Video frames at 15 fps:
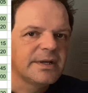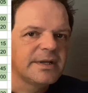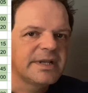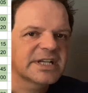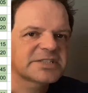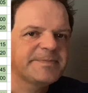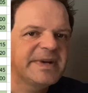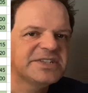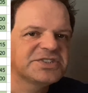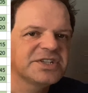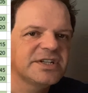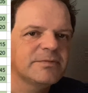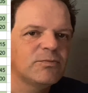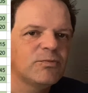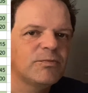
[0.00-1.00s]
Next
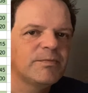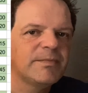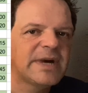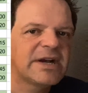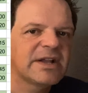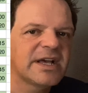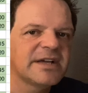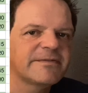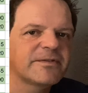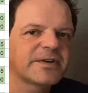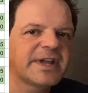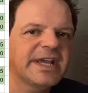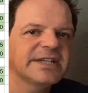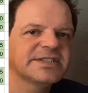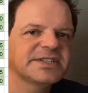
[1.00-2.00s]
matchup, our line for
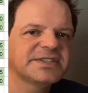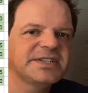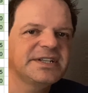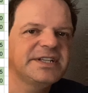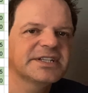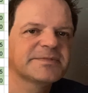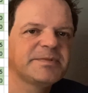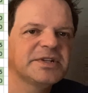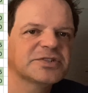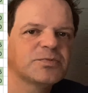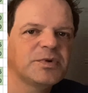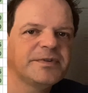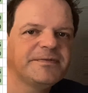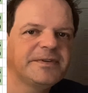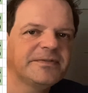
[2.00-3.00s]
Kansas City is plus
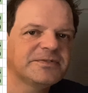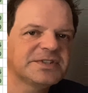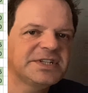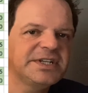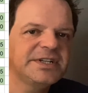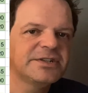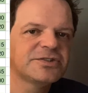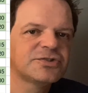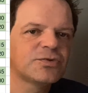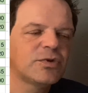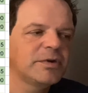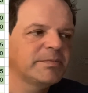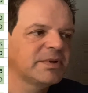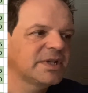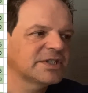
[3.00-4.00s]
115,
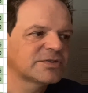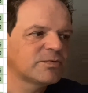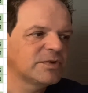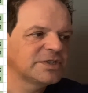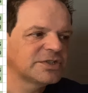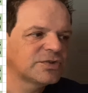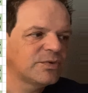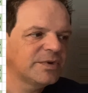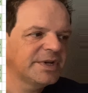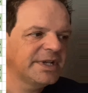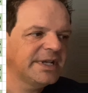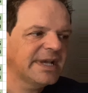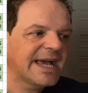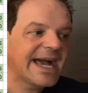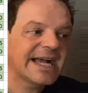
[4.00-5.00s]
Detroit plus
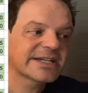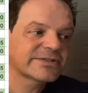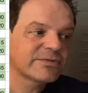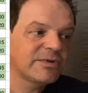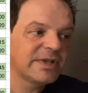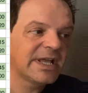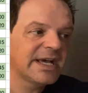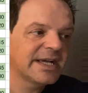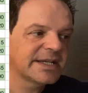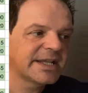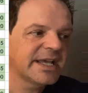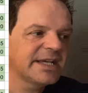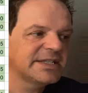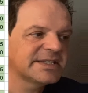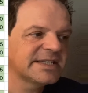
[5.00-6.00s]
120. Actual line,
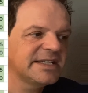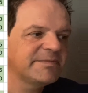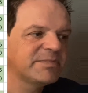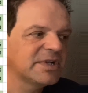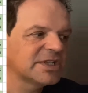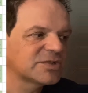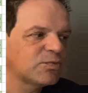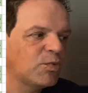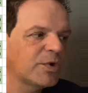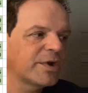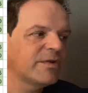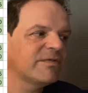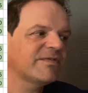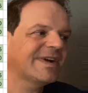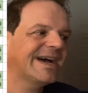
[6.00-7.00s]
KC plus
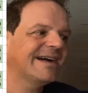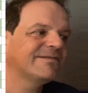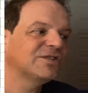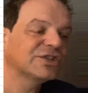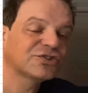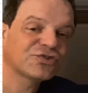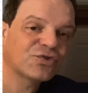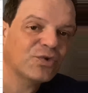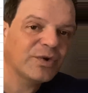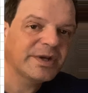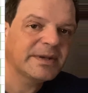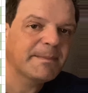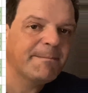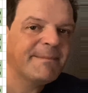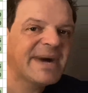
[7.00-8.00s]
105,
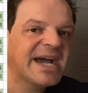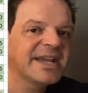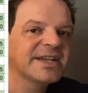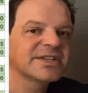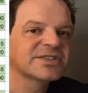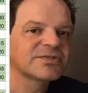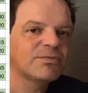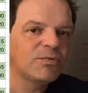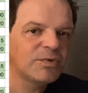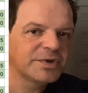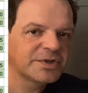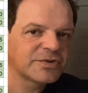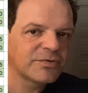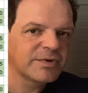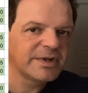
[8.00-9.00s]
Detroit minus
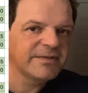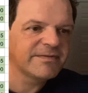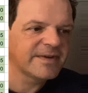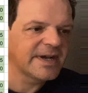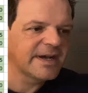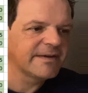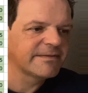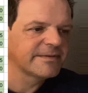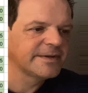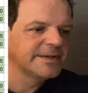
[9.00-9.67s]
125.